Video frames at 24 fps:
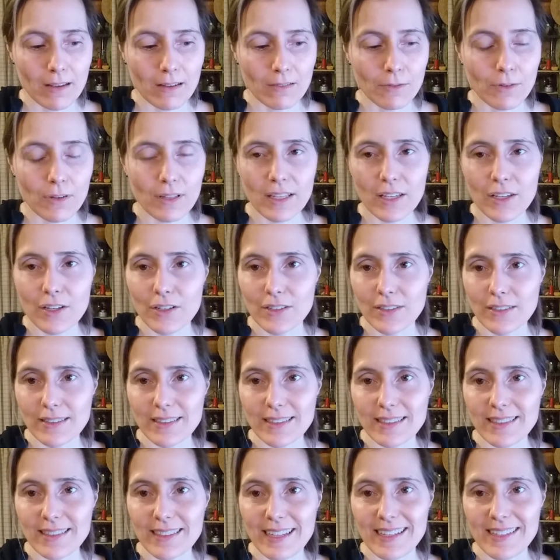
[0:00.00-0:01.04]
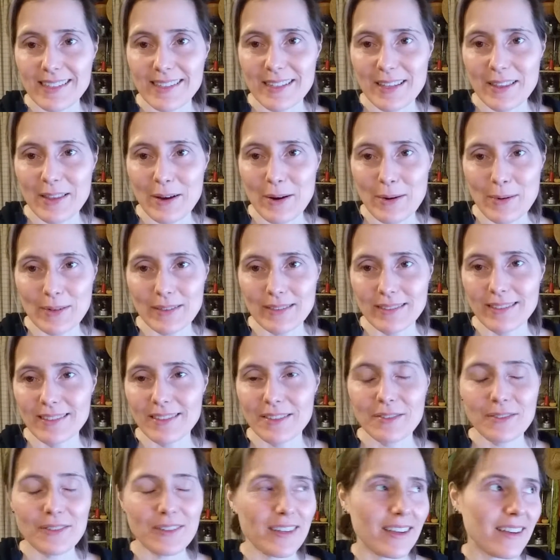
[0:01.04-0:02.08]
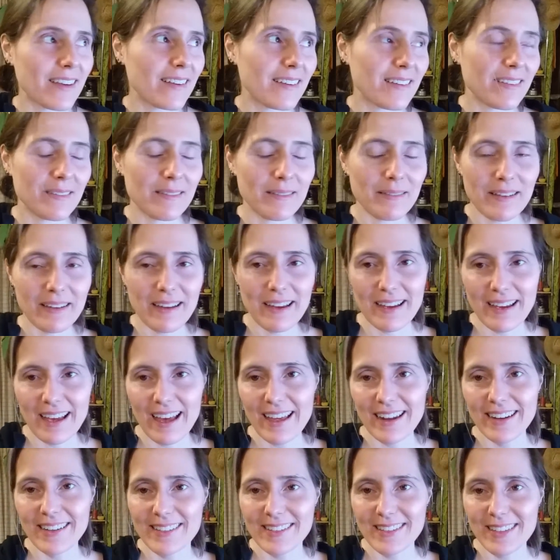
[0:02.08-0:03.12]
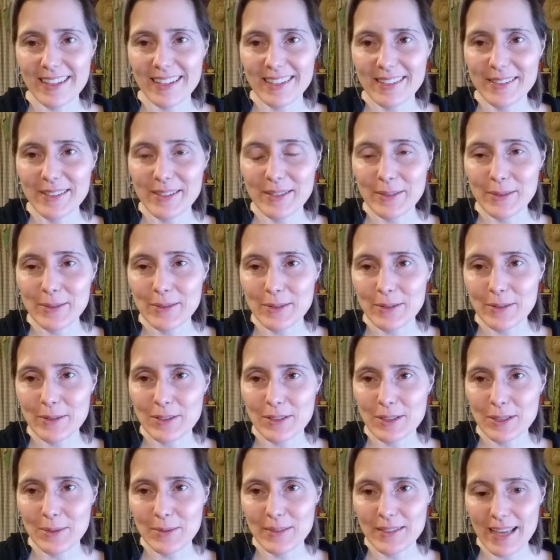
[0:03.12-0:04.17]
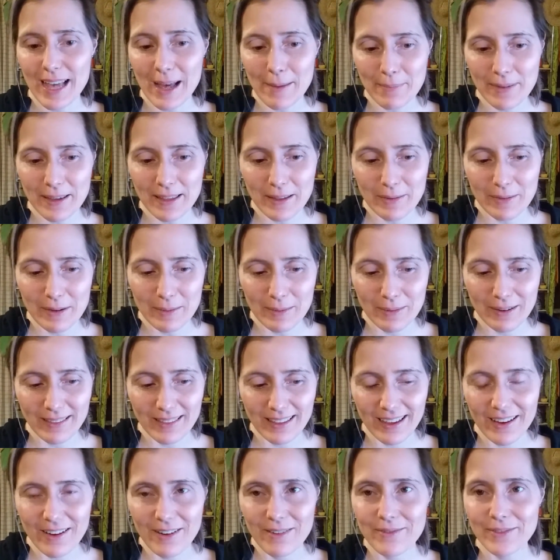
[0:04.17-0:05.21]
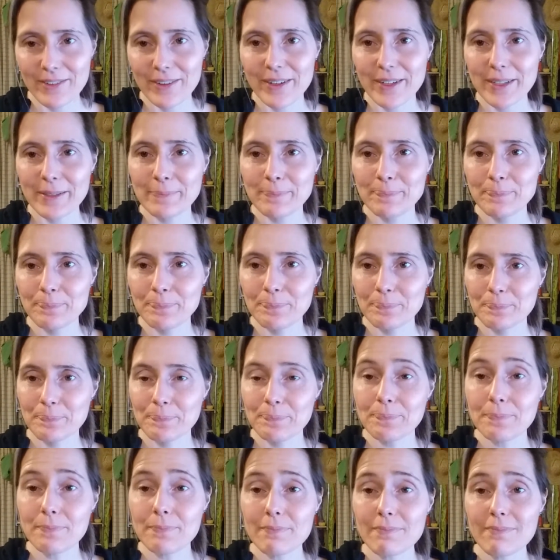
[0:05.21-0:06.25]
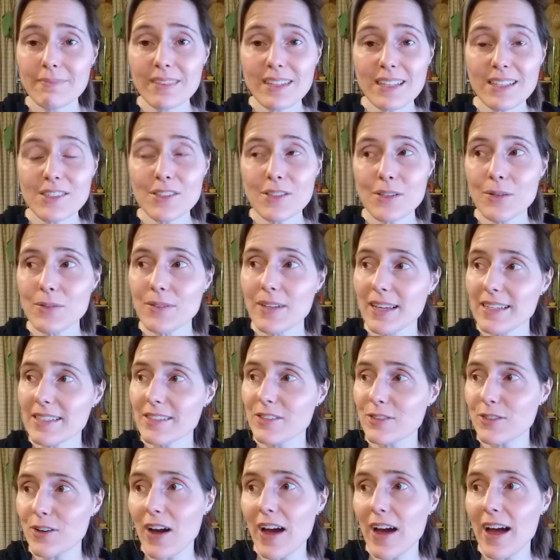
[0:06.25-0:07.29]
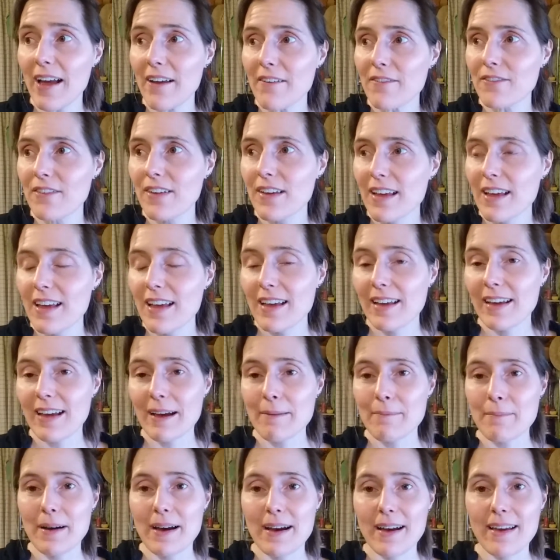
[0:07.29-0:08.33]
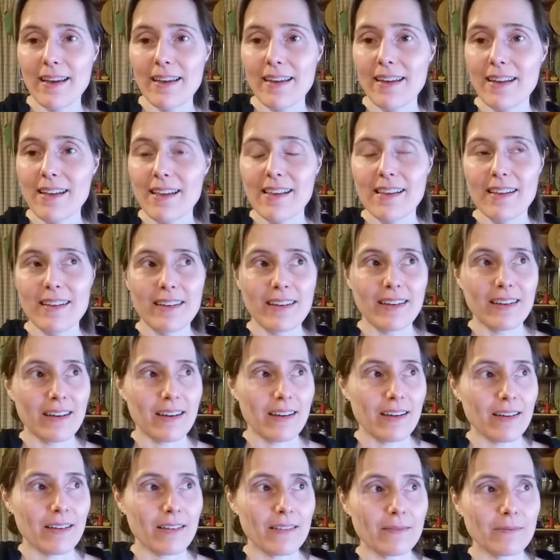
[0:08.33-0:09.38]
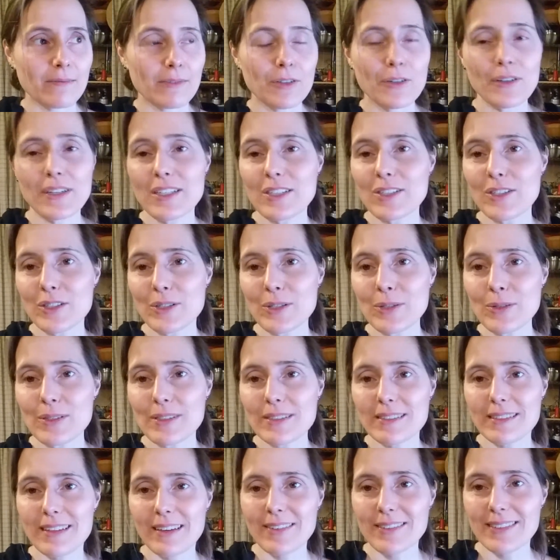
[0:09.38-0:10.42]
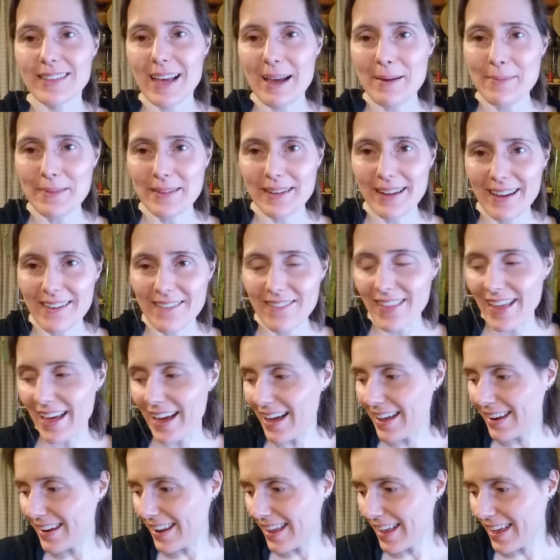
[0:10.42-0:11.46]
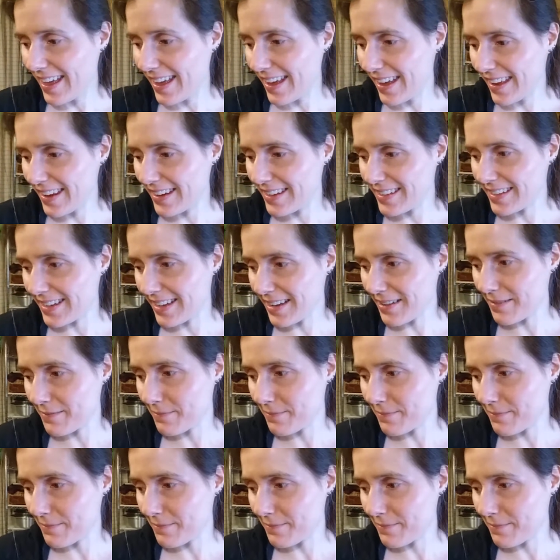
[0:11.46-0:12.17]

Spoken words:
really good and tasty though, and Sophia had a slice too, so she was happy that we brought that home for her. So nice drive. Got my green juice. I was happy to have that. And